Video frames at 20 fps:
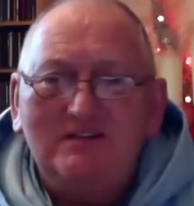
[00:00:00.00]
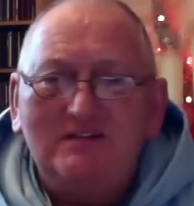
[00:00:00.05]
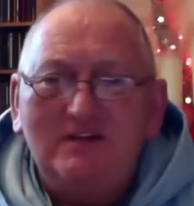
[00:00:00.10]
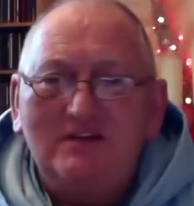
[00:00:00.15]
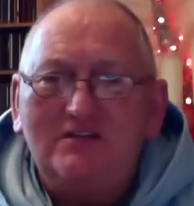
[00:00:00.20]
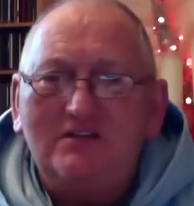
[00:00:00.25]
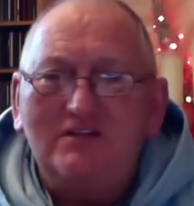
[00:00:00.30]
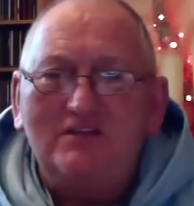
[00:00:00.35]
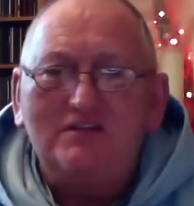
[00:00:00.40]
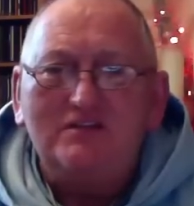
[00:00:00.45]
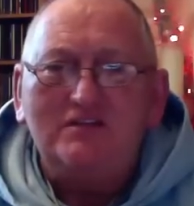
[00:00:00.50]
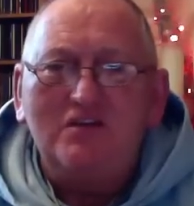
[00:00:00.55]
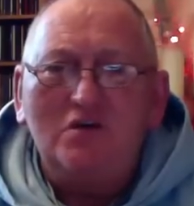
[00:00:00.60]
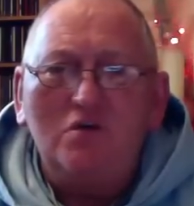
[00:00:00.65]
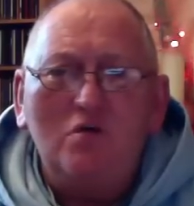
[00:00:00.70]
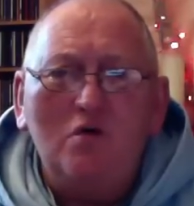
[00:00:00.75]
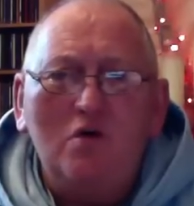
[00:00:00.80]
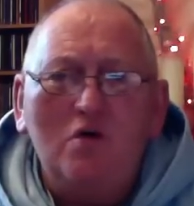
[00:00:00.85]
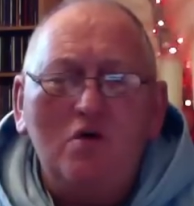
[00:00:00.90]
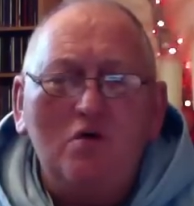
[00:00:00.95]
that there's
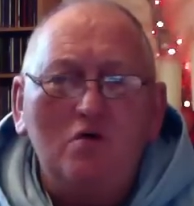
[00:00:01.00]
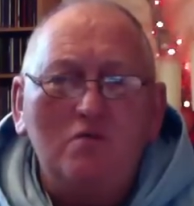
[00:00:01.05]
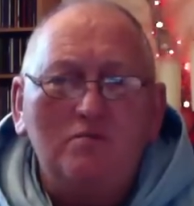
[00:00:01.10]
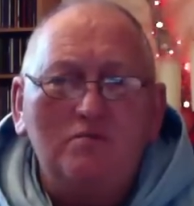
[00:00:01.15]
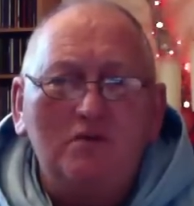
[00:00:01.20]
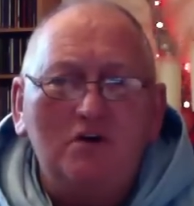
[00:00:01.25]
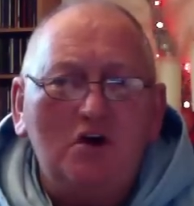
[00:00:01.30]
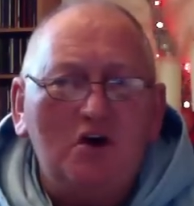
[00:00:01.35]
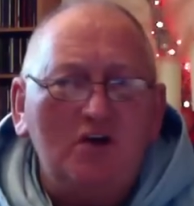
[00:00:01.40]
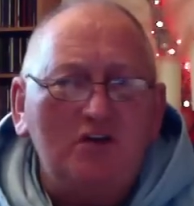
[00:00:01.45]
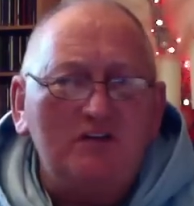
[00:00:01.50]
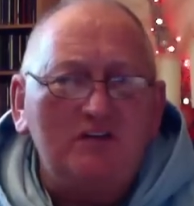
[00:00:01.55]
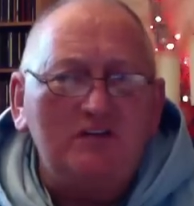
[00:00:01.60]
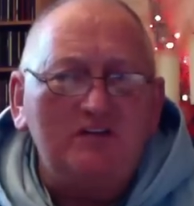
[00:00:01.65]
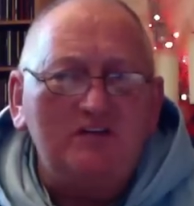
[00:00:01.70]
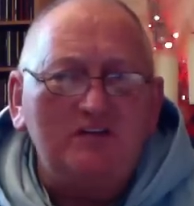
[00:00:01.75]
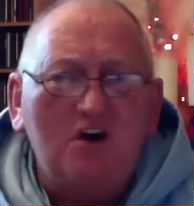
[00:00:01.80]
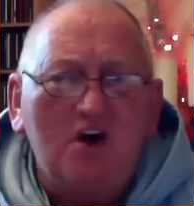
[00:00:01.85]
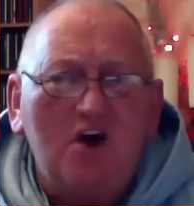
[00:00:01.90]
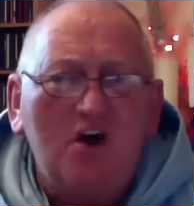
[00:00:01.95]
no hope, God
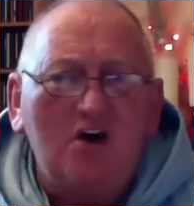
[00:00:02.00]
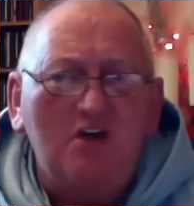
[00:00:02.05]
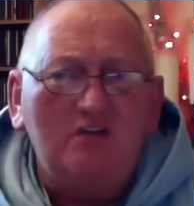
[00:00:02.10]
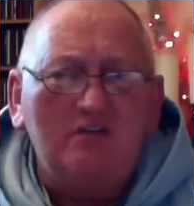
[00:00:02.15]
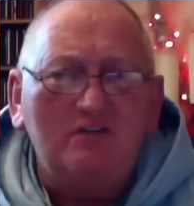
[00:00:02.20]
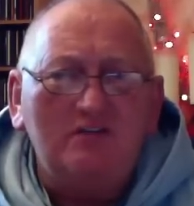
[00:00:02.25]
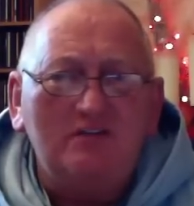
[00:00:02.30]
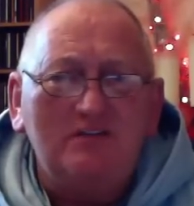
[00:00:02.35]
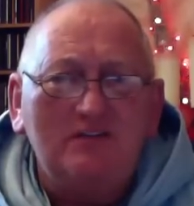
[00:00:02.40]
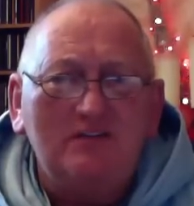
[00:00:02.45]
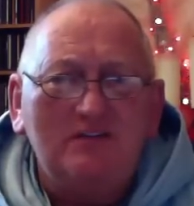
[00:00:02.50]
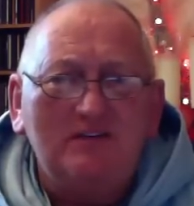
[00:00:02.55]
is gone.